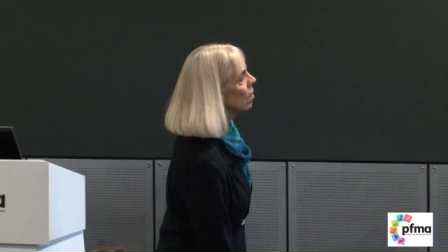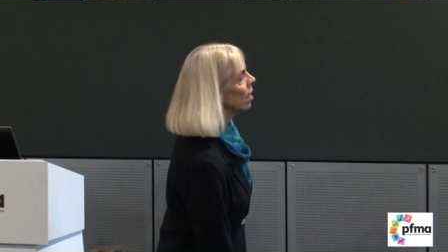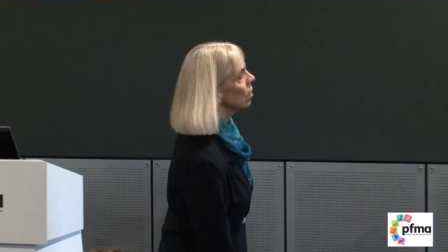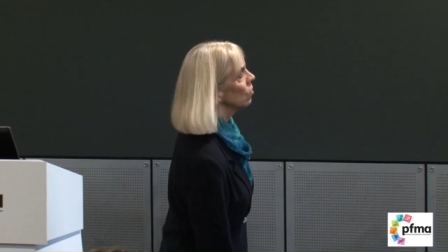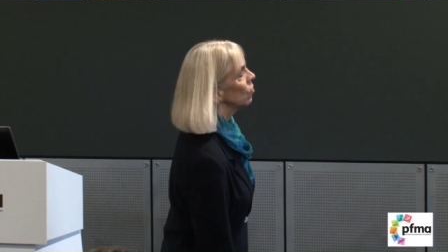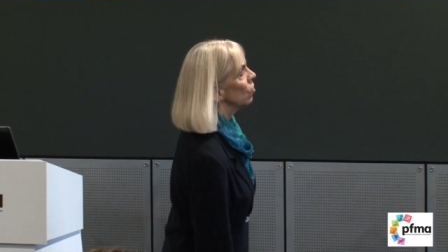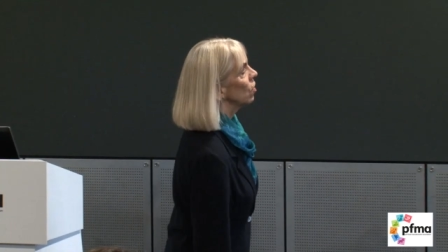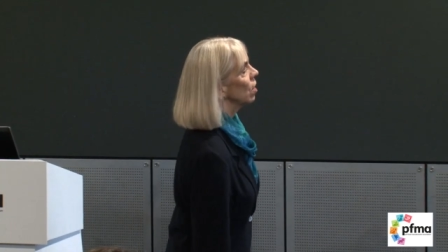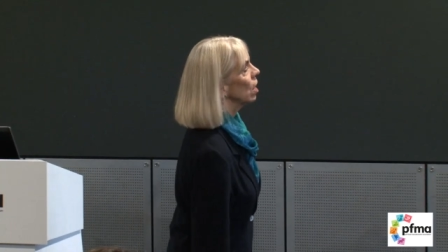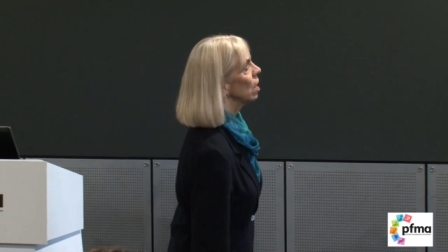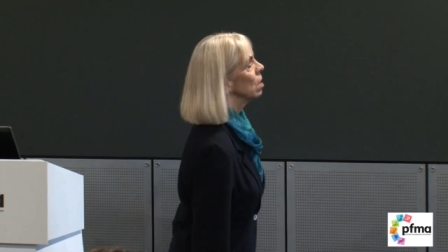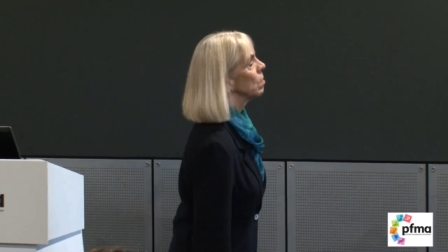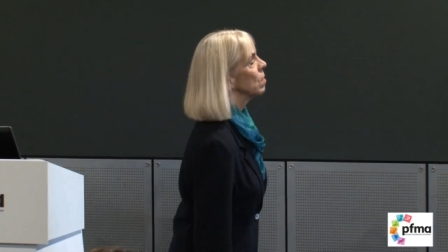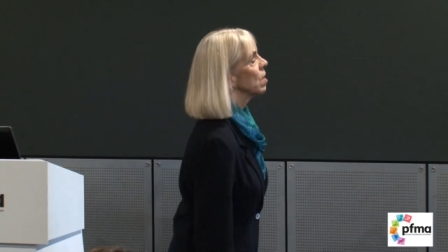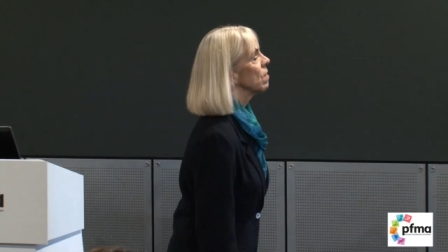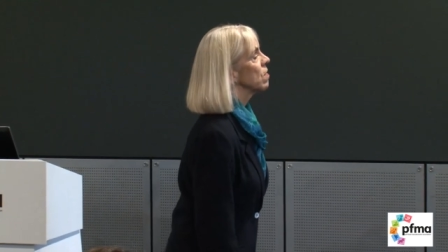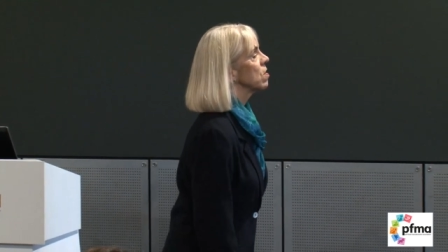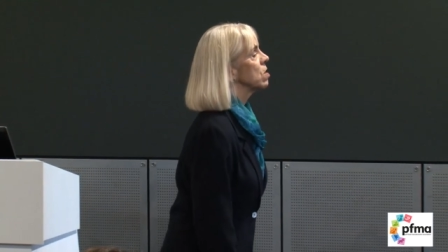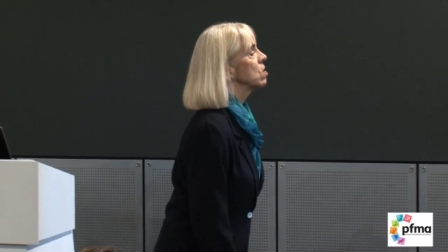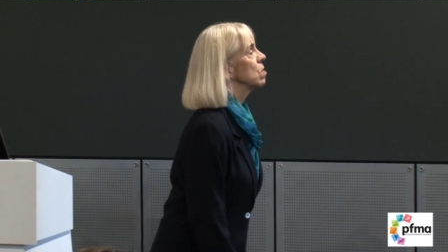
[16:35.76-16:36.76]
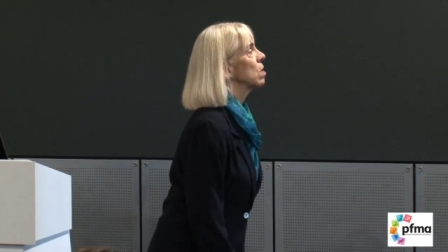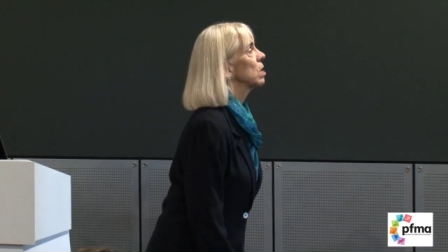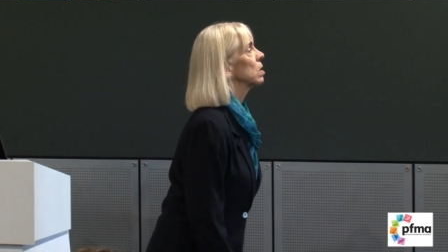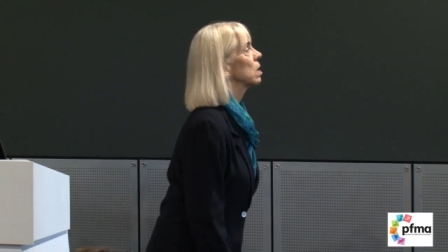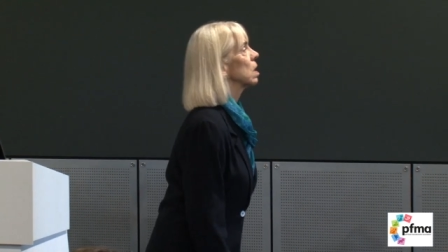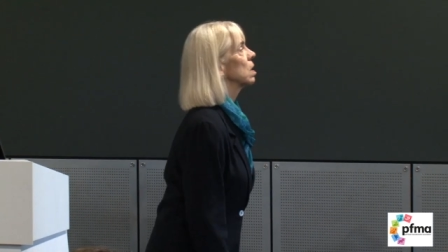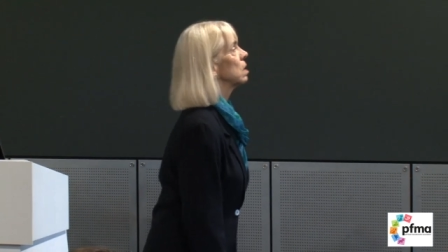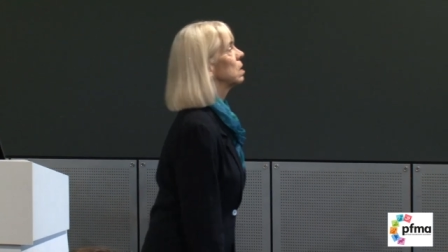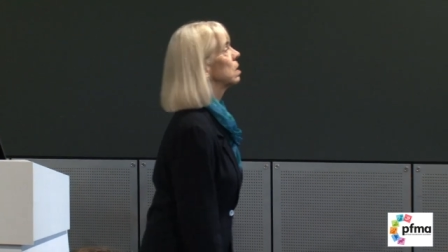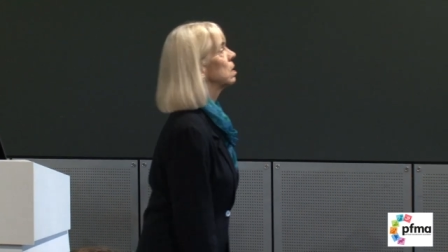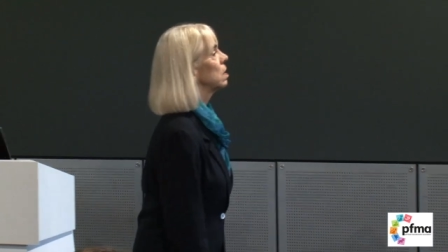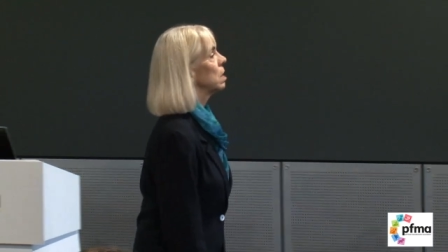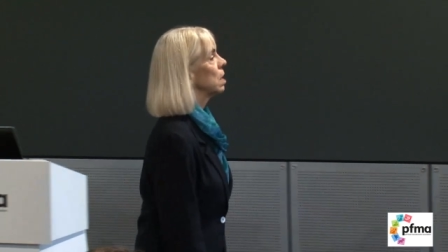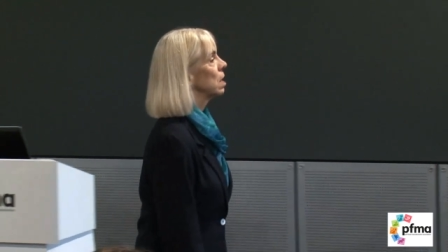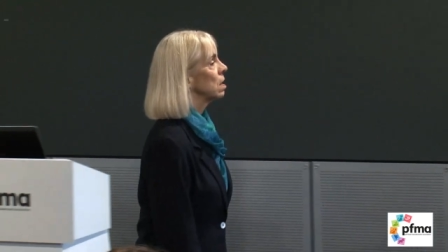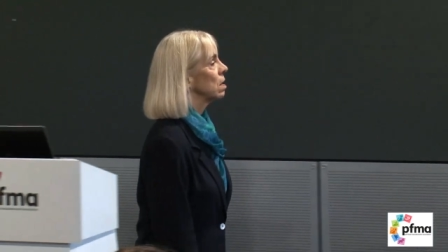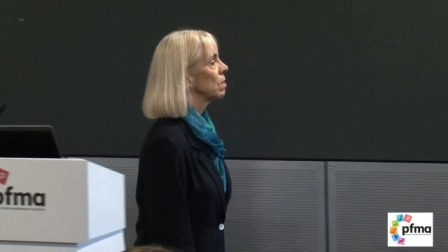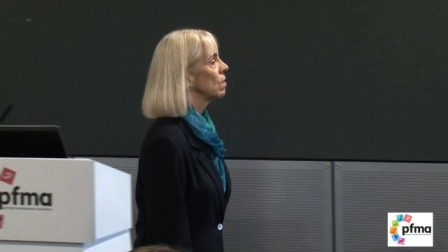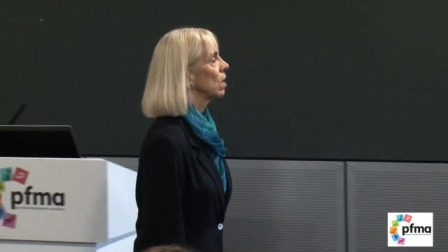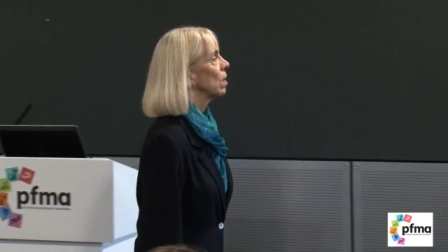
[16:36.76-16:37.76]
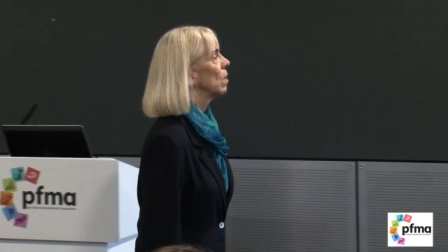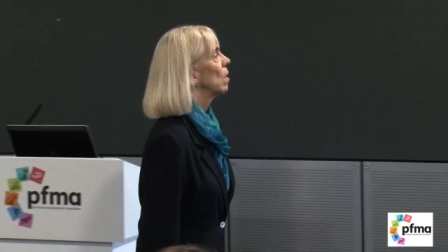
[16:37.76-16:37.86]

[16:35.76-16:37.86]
Michael. Just yell at me if I do. I'll cut to the end.